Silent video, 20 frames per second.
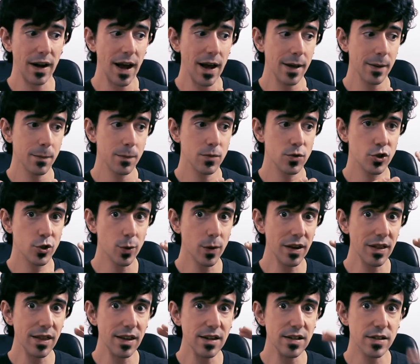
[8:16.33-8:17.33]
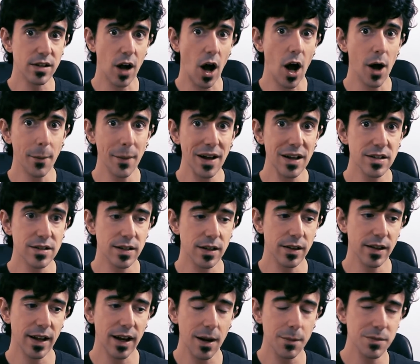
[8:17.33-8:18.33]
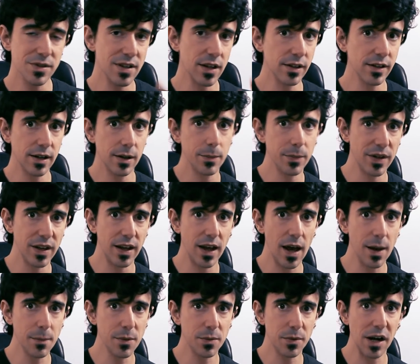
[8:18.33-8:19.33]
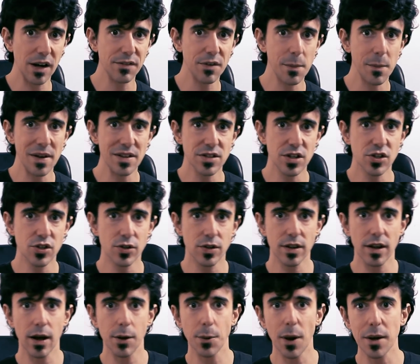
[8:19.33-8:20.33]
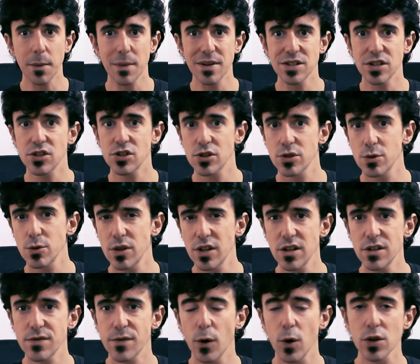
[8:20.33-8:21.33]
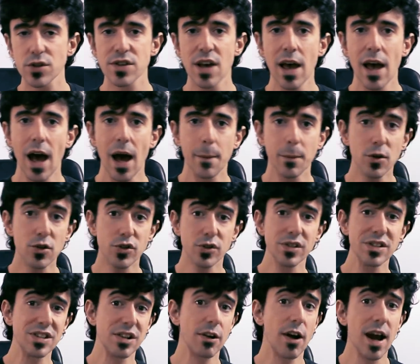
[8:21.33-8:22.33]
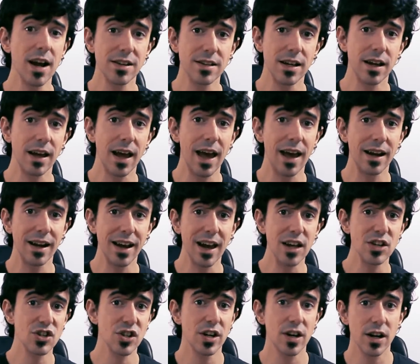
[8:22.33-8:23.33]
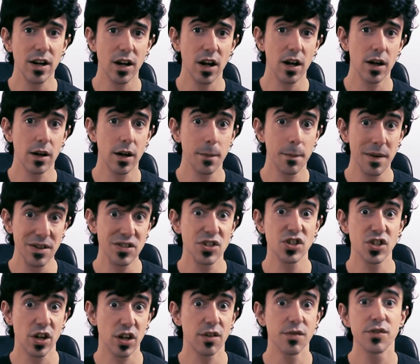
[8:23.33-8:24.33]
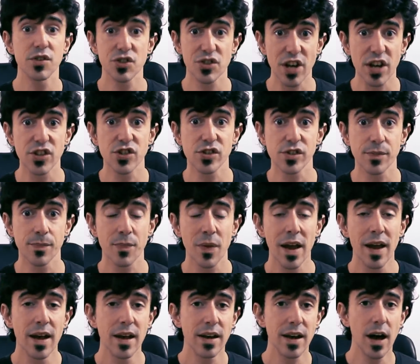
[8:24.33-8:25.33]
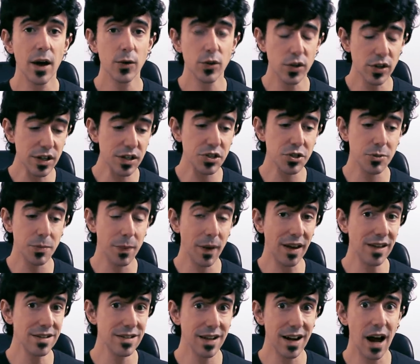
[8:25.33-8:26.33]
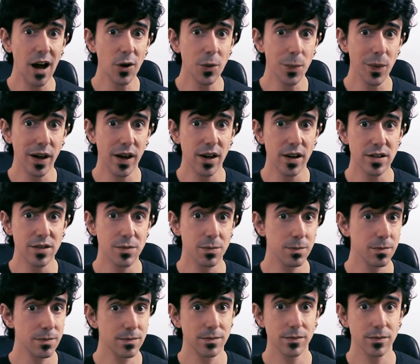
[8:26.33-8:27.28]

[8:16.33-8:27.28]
I'm doing these comments and then I'm sending a PM, a private message or a direct message to these folks, I'm also interacting and engaging in a messenger conversation. Now you need to pace it out because,